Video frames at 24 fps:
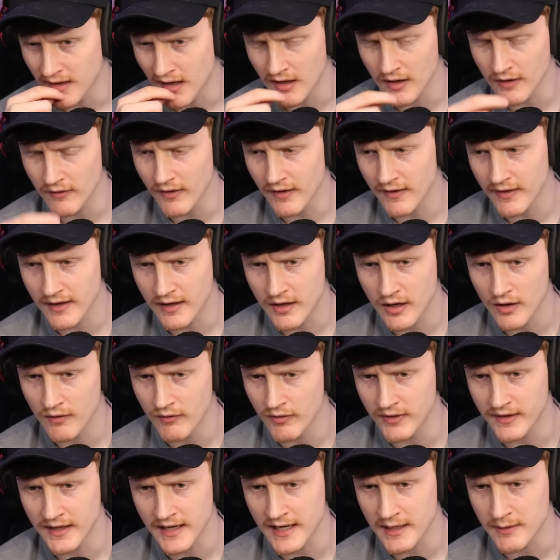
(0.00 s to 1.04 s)
I love how they
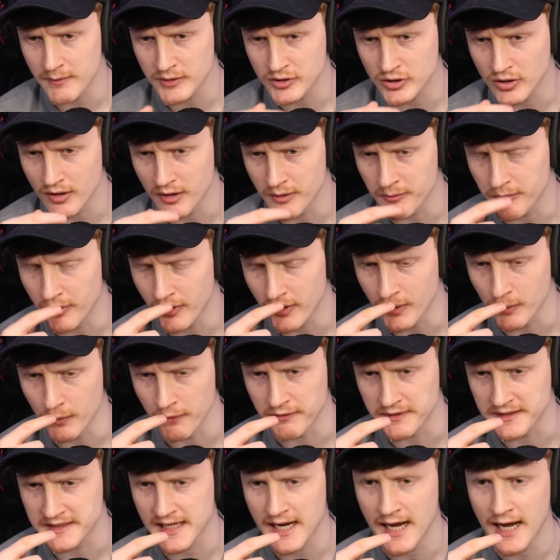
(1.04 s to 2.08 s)
covered the animatronic body
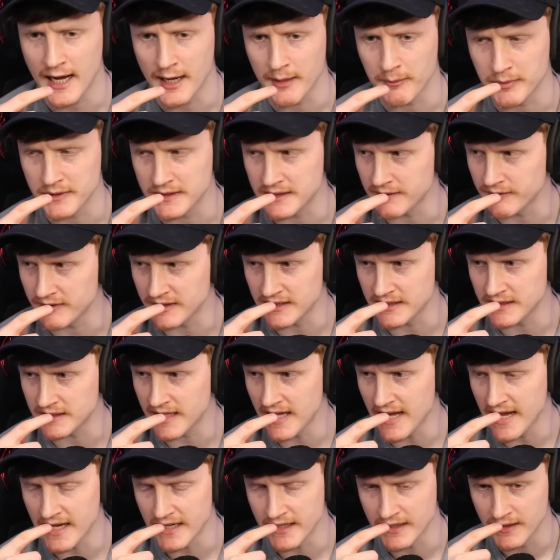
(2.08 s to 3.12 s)
with a tap, as if it's
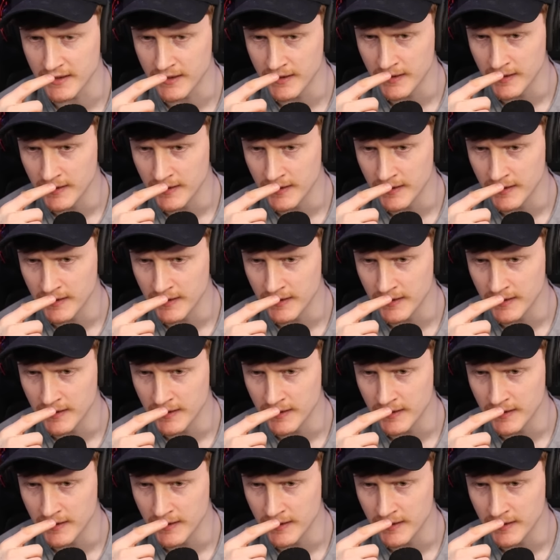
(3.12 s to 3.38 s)
dead.